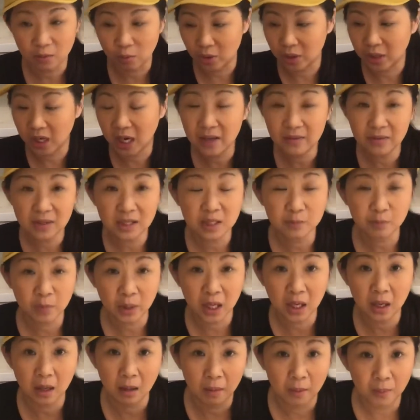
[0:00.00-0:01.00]
Well, not these
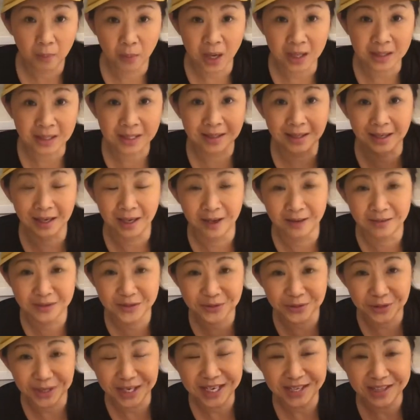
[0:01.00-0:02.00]
pink boxing
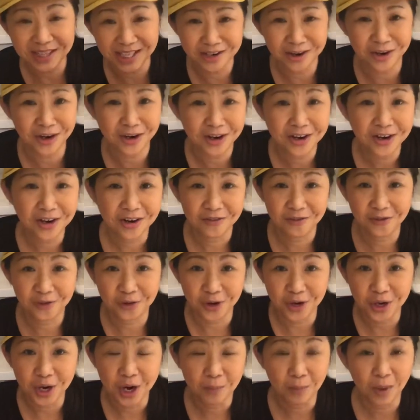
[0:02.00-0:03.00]
gloves, right? They are
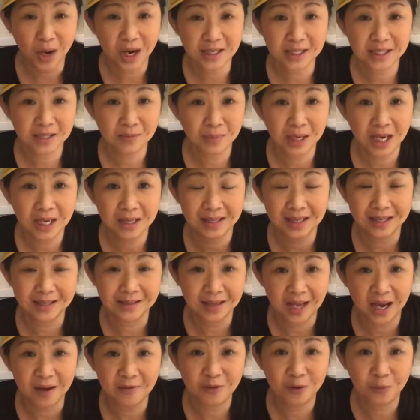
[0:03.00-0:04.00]
for boxing, but it's
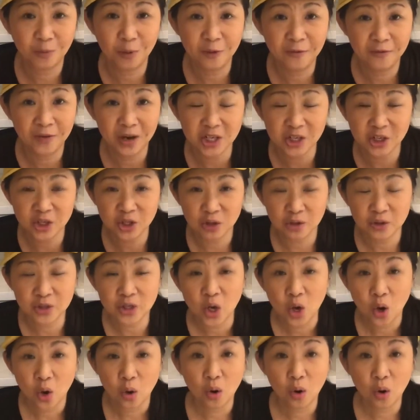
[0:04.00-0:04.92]
not for professionals.